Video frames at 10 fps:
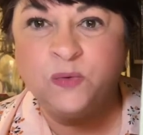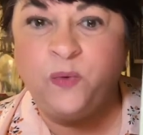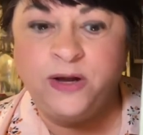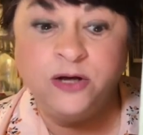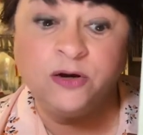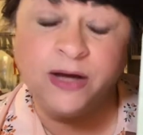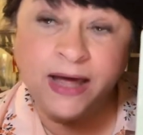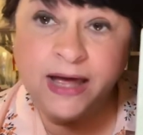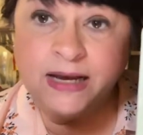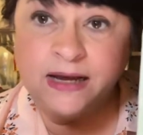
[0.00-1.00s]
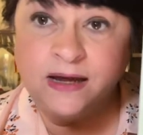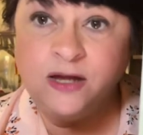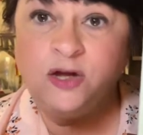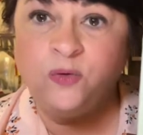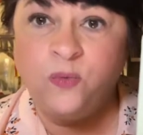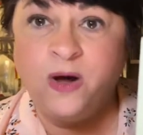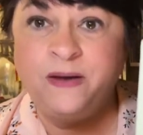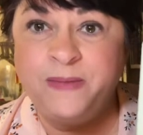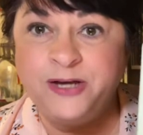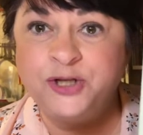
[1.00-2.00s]
when you're cutting, you want
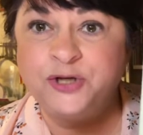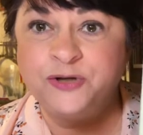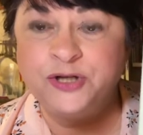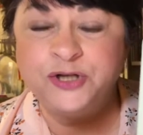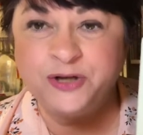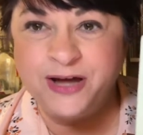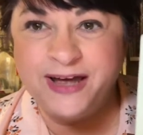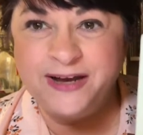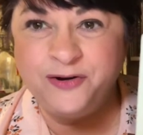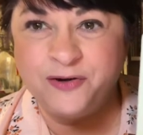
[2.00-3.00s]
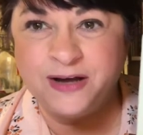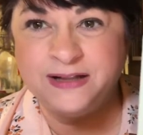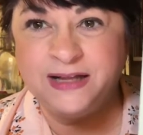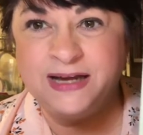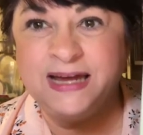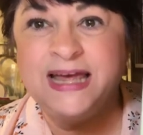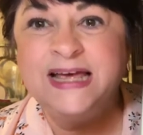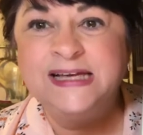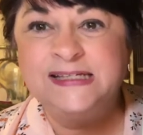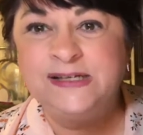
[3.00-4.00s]
to make sure that you're cutting correctly
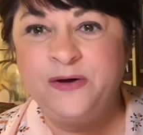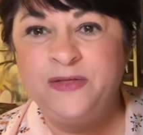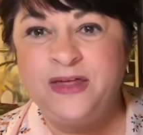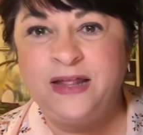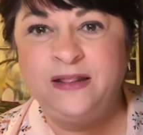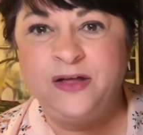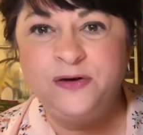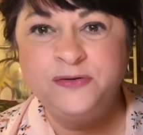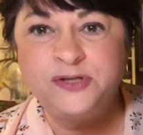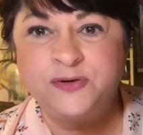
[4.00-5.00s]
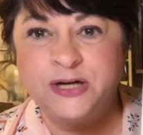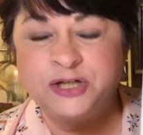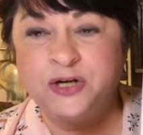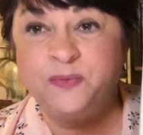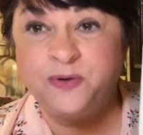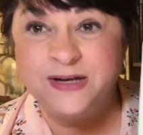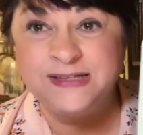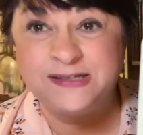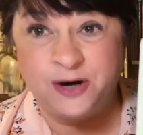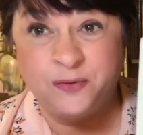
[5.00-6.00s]
so that those directional
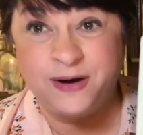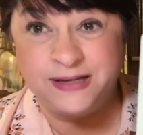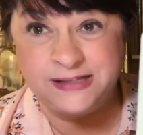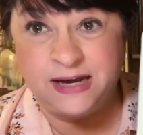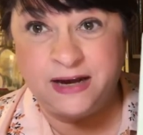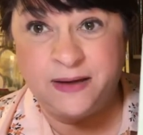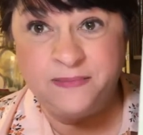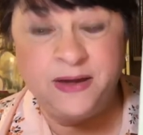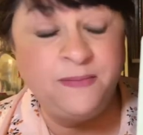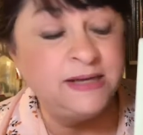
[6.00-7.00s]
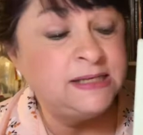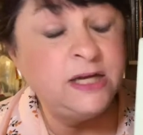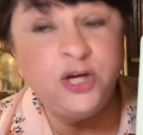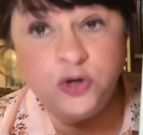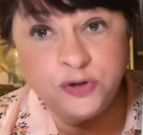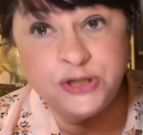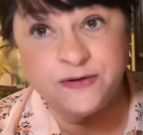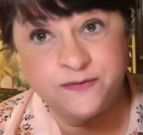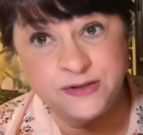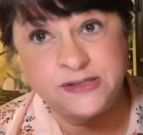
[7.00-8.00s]
prints are right side up. It makes a huge
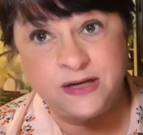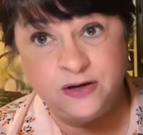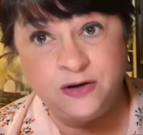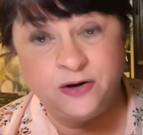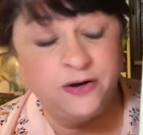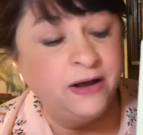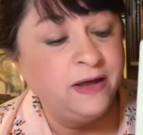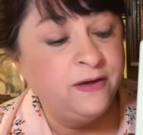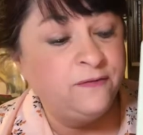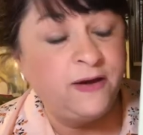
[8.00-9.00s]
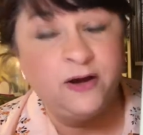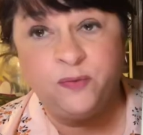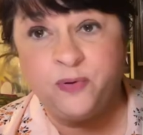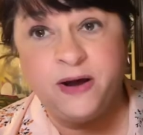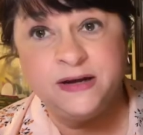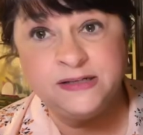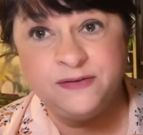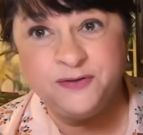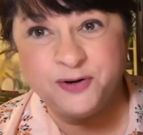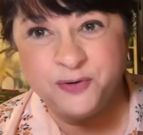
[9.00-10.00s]
difference in your final product
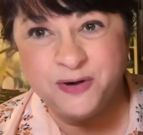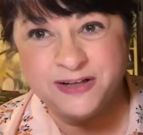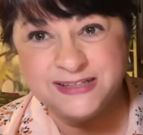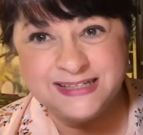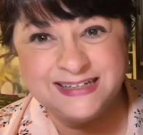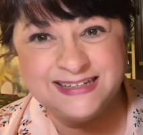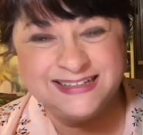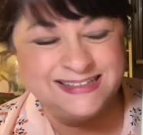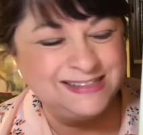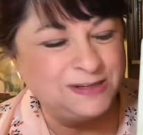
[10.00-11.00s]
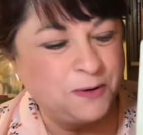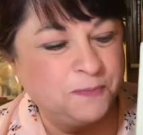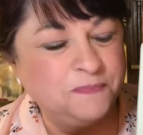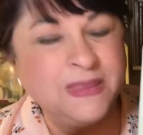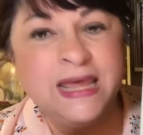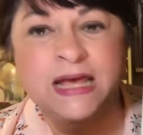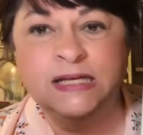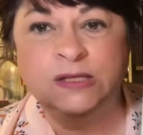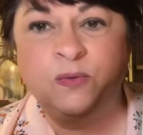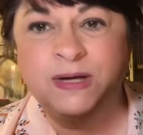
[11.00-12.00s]
of your quilt. So
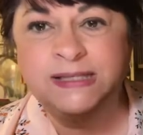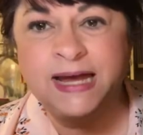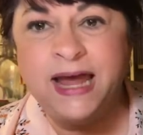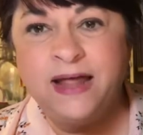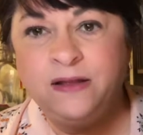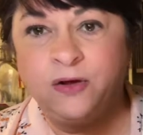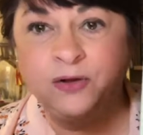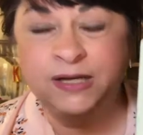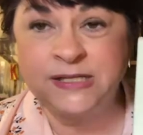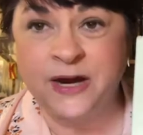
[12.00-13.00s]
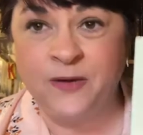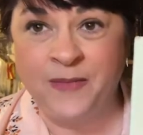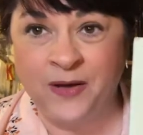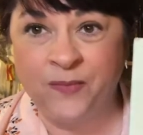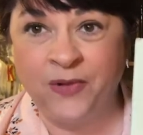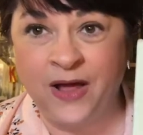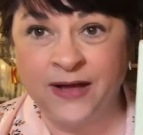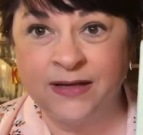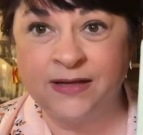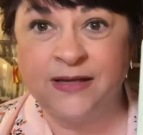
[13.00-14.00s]
once I had the whole entire mountain
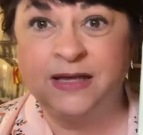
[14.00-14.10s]
block